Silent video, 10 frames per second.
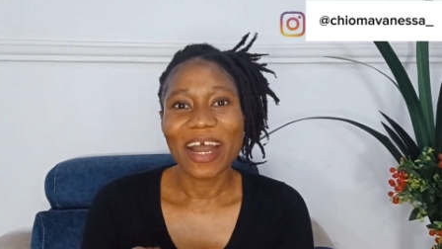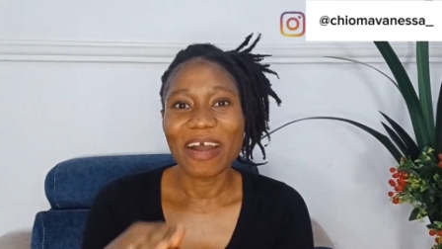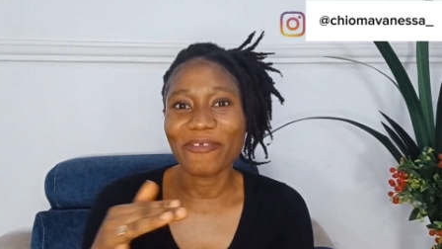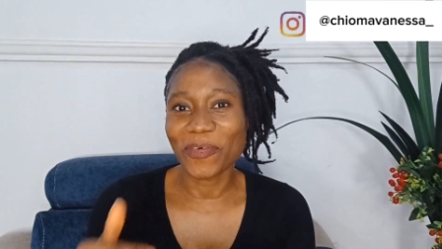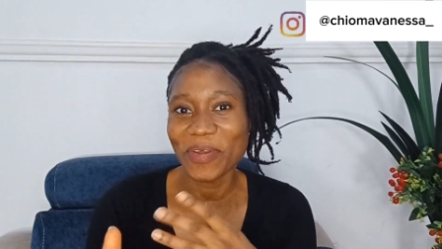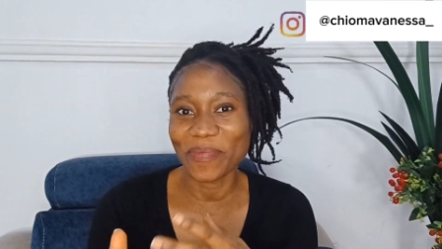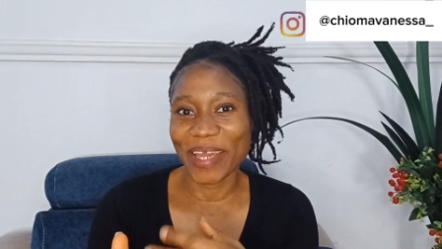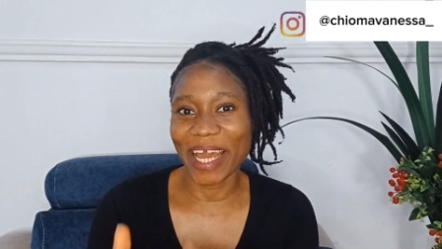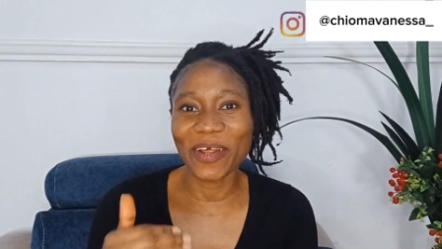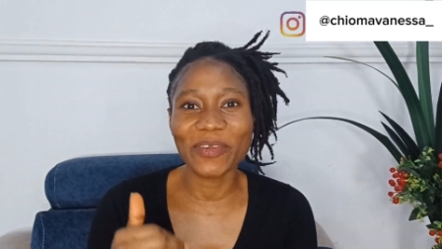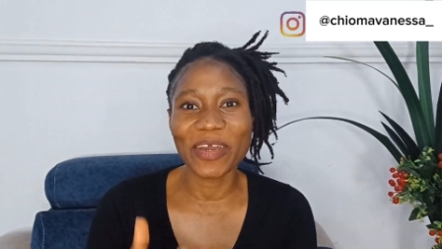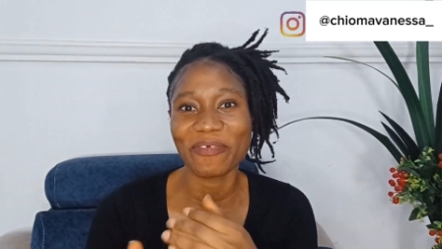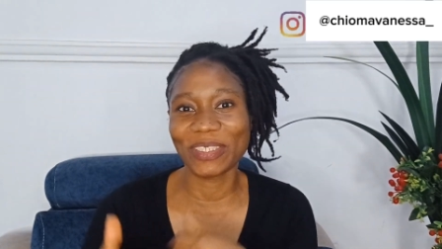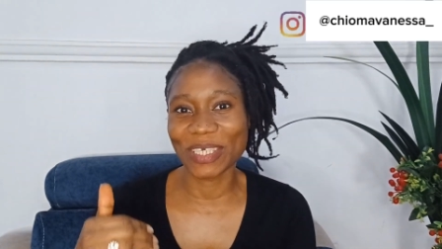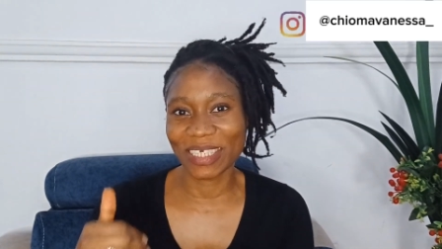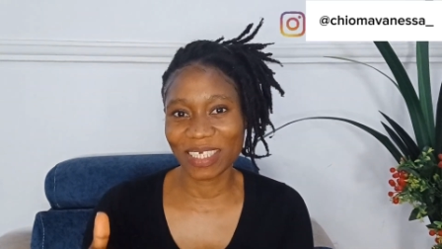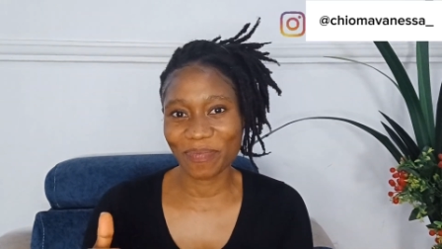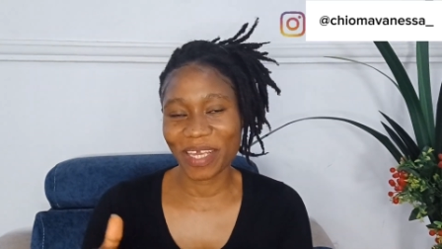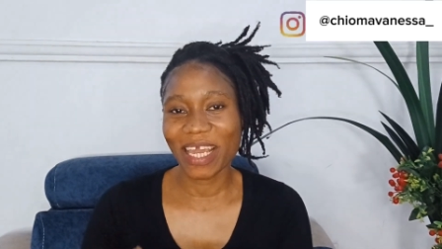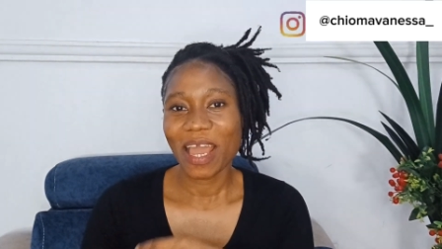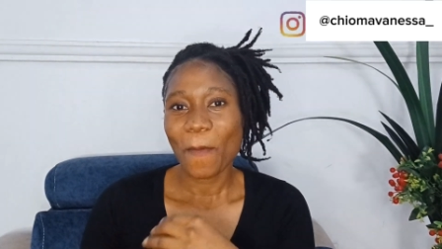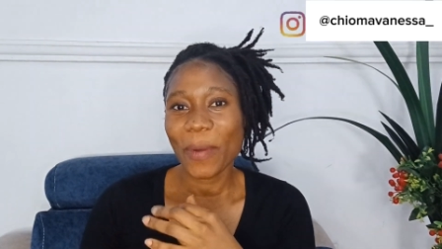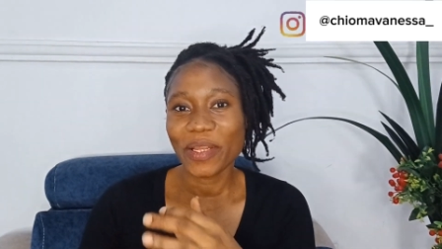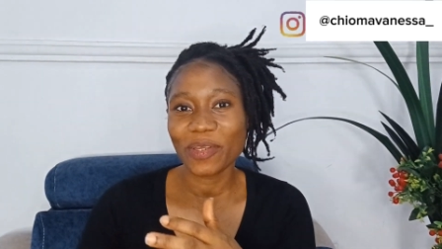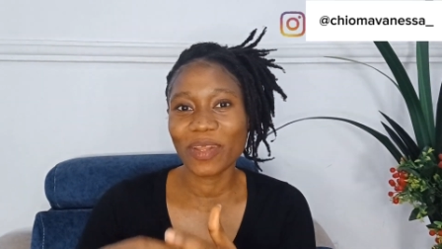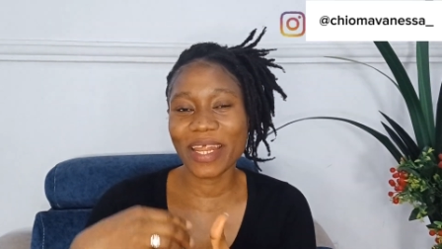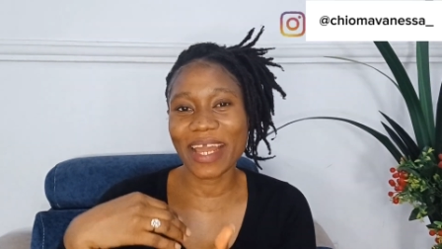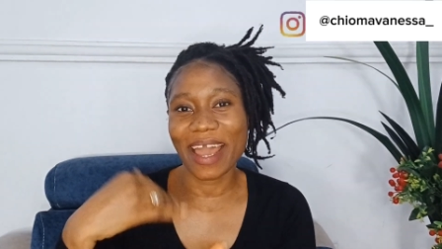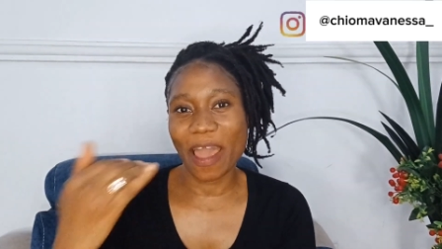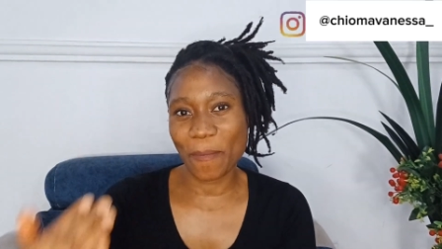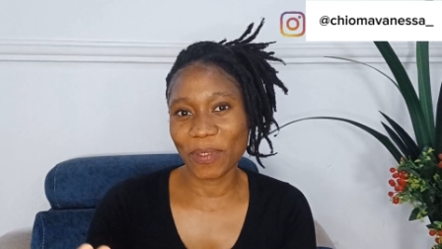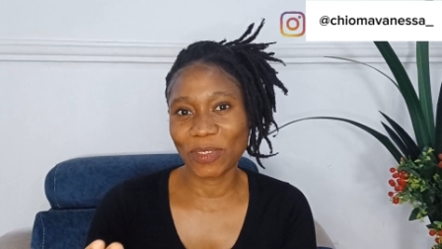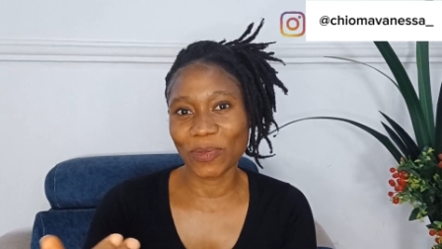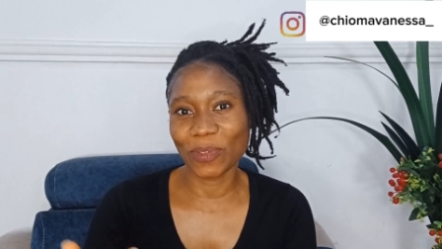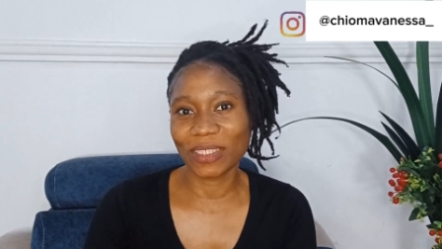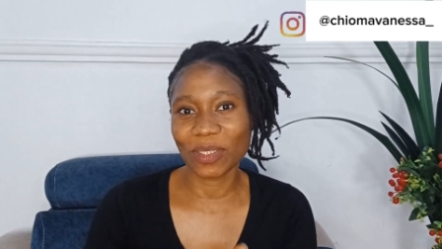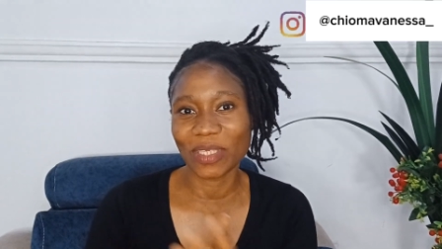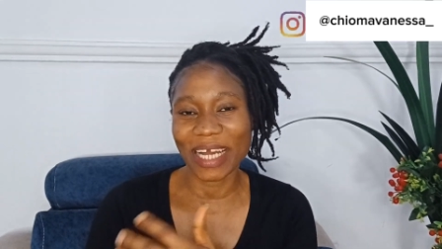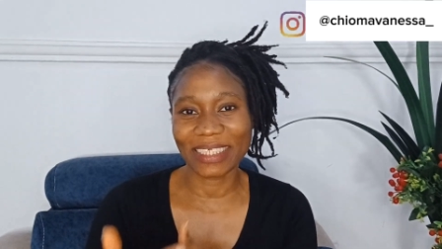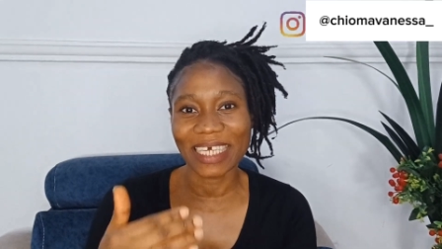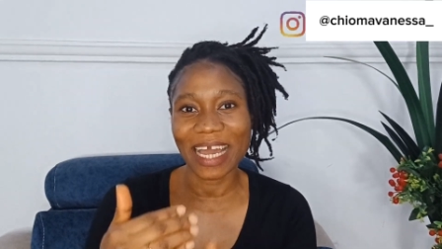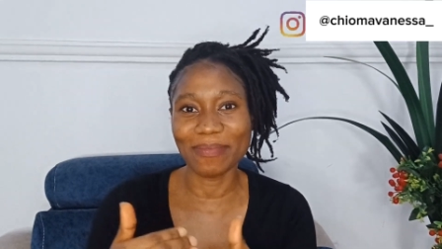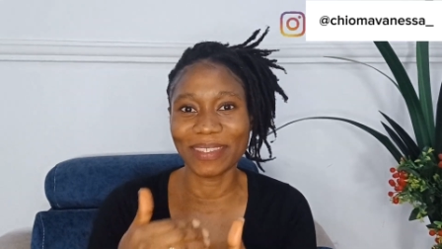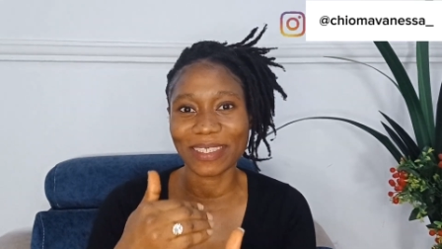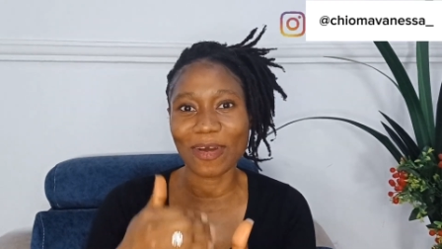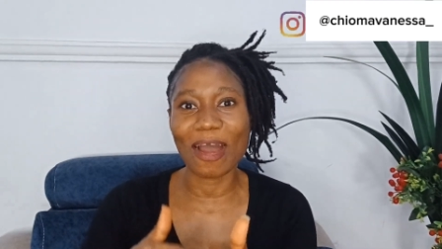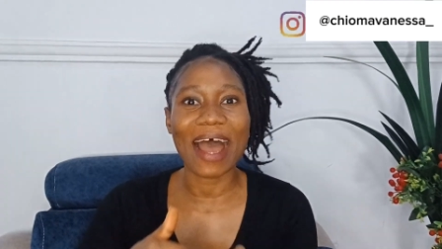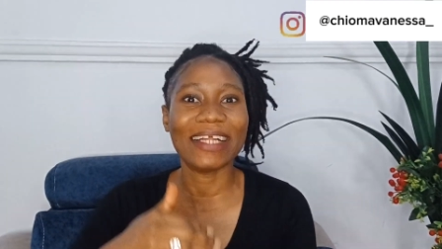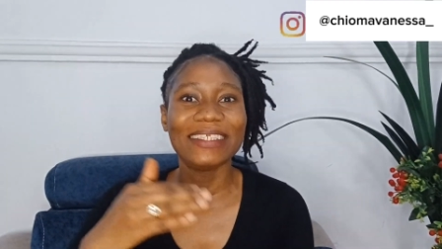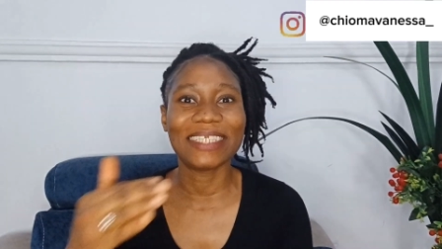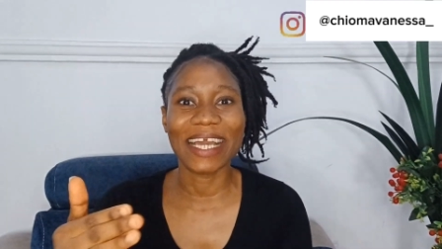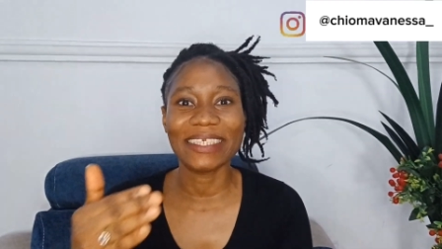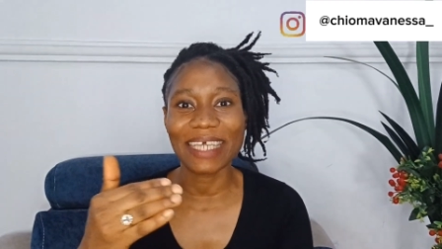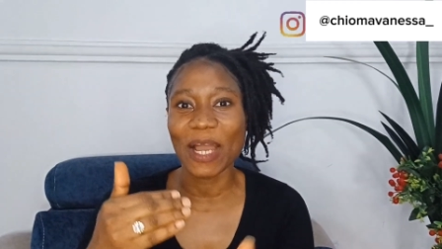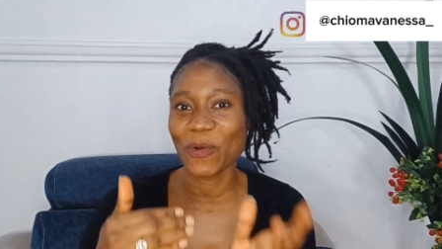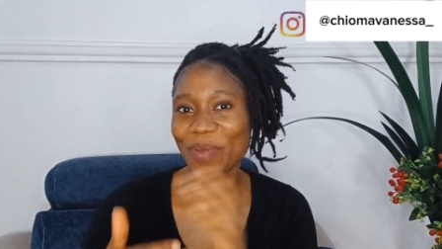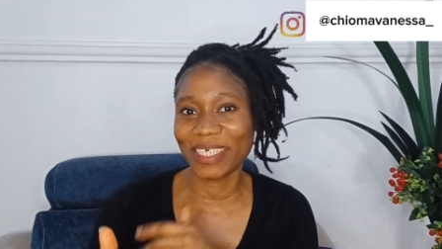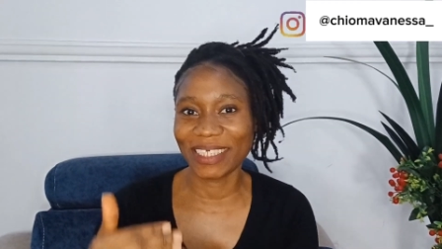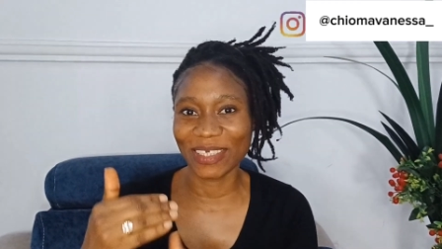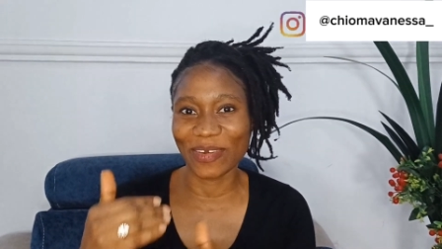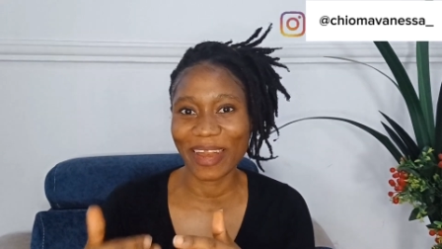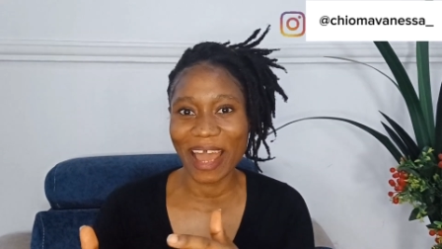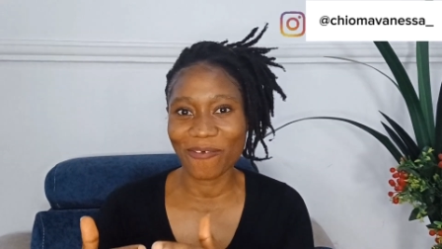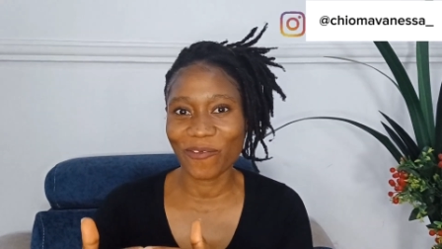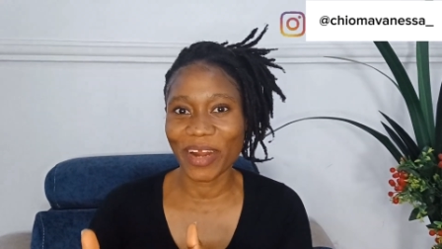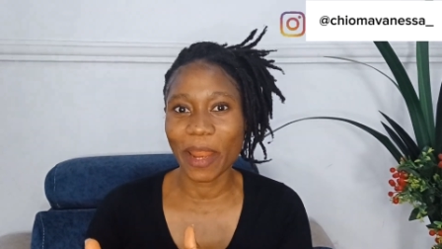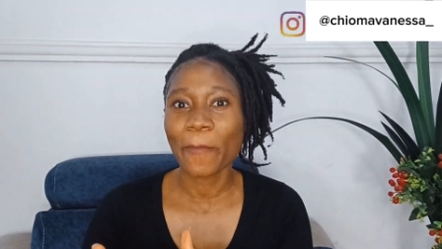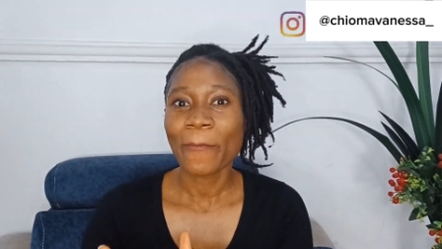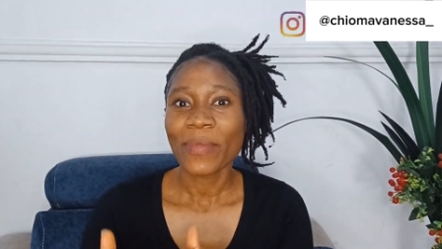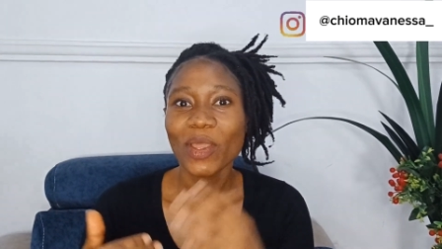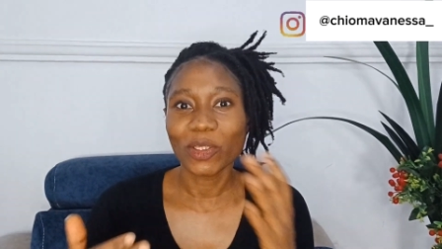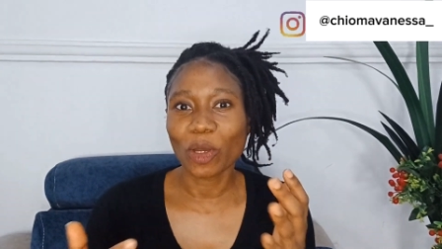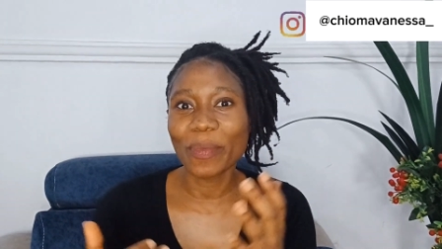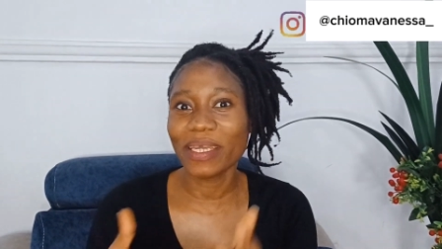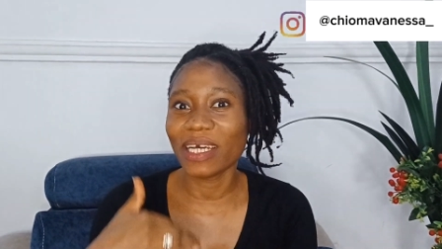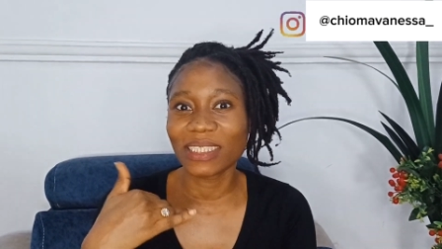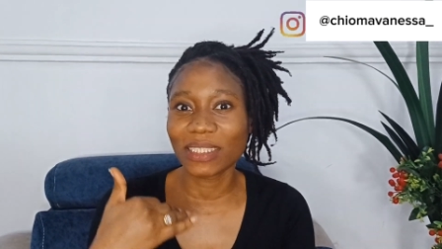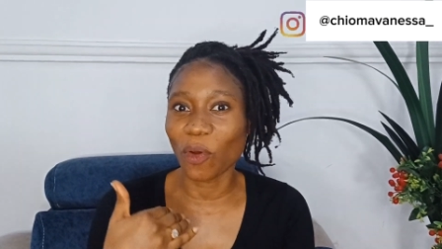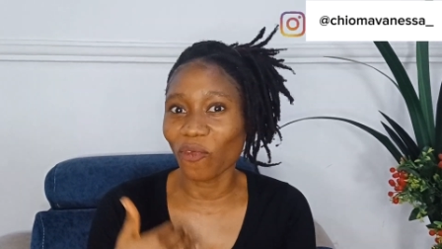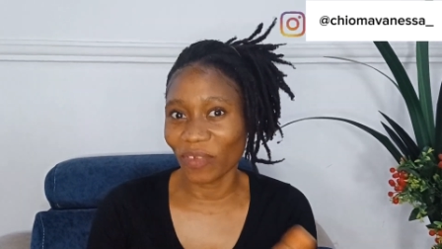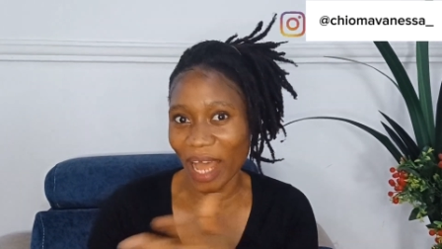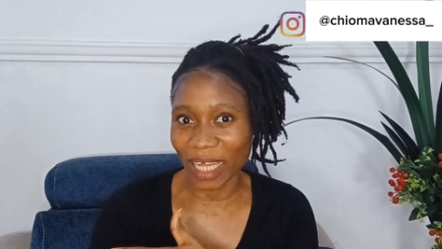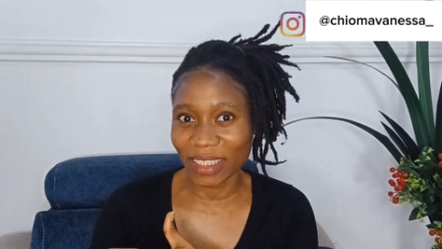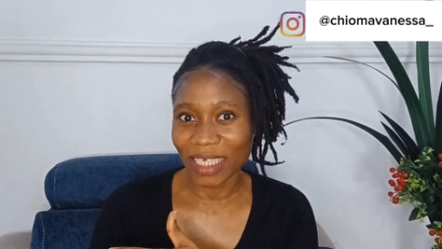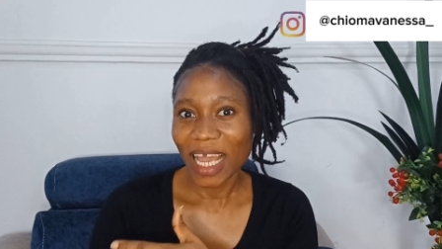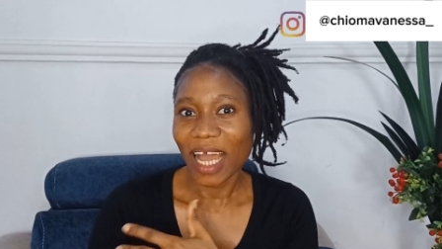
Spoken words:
for women, I don't know if it's just me, but you know that there are episodes or there are times and days and weeks in your life where your tummy gets so flat,